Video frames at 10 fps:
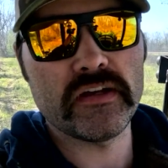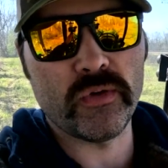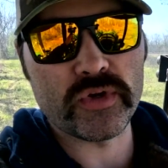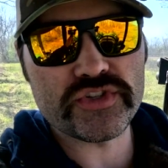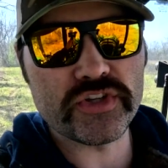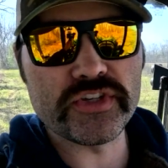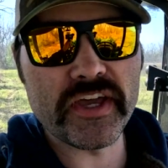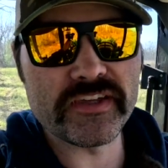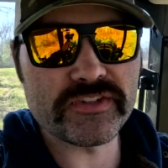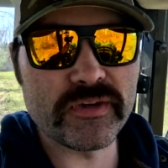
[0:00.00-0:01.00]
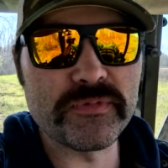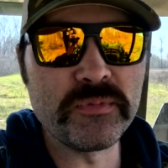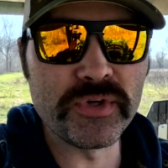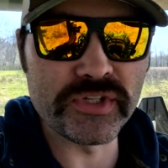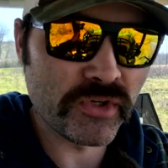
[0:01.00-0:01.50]
I want to show you guys
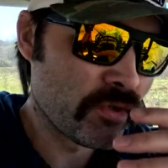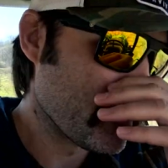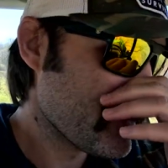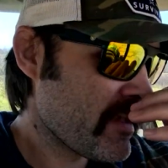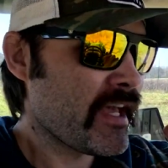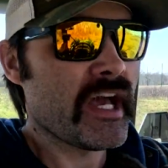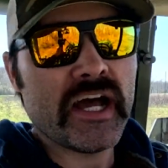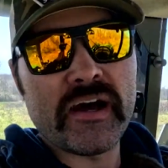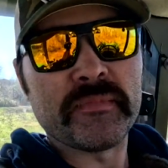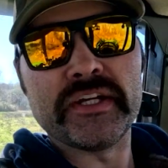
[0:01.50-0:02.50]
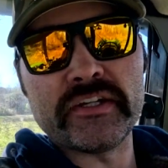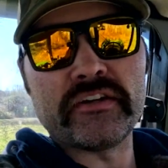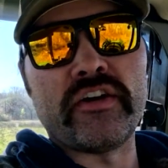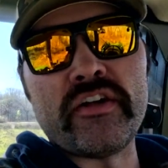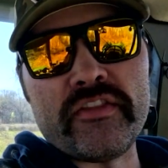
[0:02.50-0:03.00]
something pretty cool. I'm
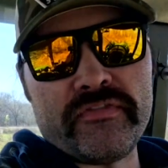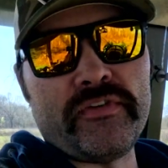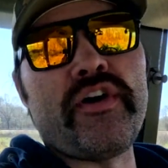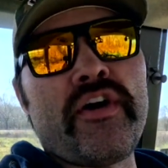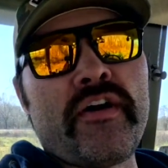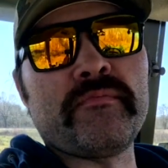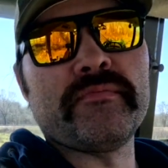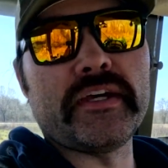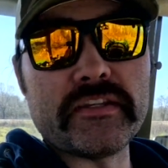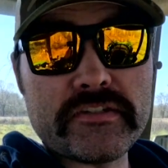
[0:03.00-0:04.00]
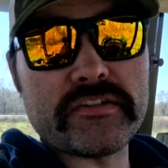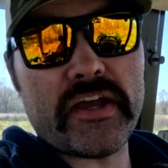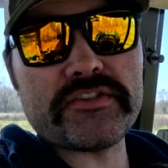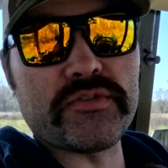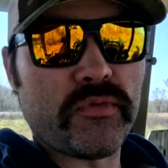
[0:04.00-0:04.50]
here on the farm and this is
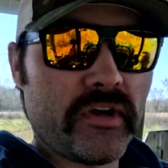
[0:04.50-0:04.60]
actually